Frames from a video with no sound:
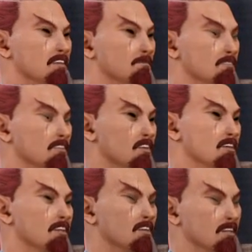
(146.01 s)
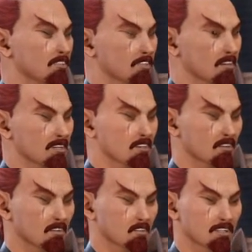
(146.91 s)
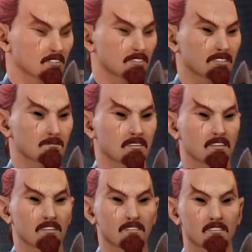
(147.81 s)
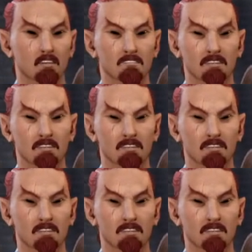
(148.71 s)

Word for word: Then make your introduction to Urgarlag Chief-bane if you